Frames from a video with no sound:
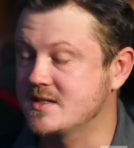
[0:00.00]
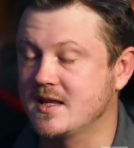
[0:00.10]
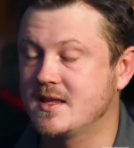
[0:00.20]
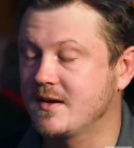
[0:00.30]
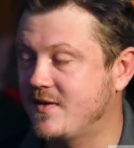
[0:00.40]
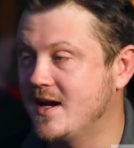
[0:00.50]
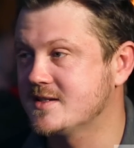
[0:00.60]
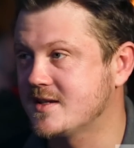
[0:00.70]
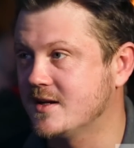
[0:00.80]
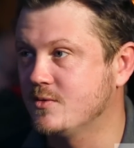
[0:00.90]
I think
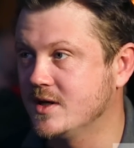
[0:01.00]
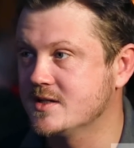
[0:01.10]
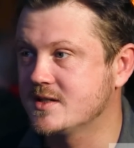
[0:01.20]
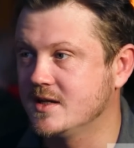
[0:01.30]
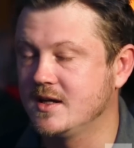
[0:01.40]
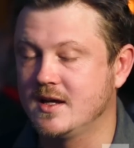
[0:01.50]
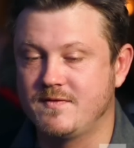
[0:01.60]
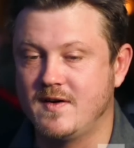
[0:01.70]
Francis Underwood is a, a